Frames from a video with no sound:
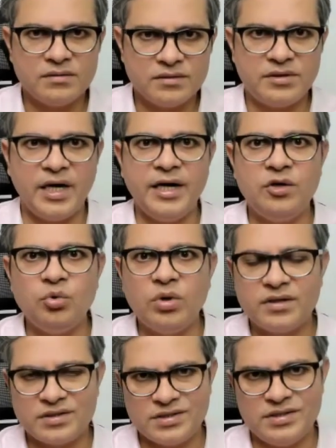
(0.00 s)
try to
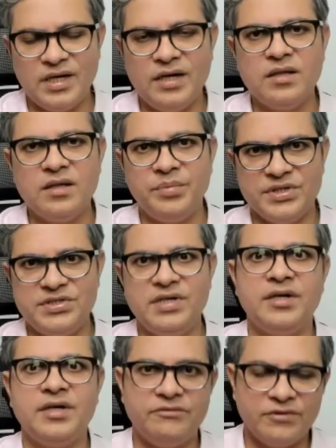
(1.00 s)
understand the
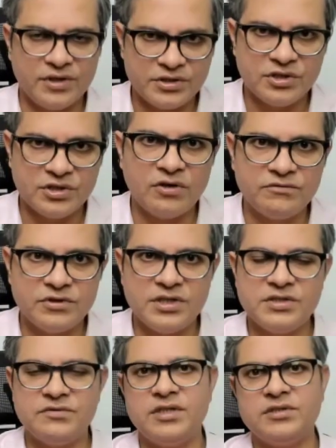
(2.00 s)
basic definition of
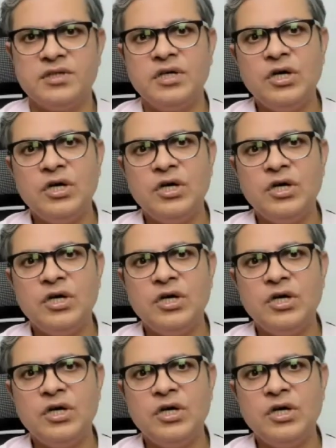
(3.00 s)
these words,